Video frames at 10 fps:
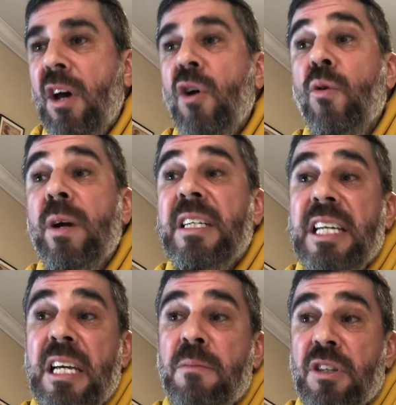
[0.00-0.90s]
who
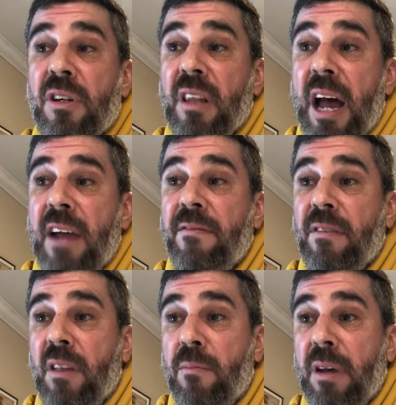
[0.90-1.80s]
redeems your life
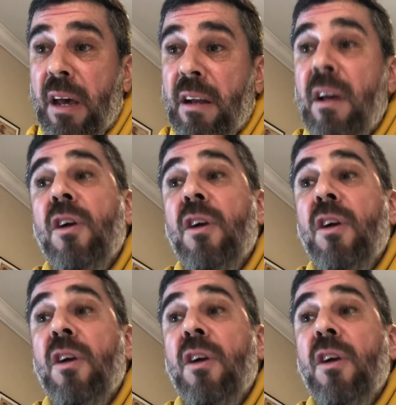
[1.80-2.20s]
from the pit,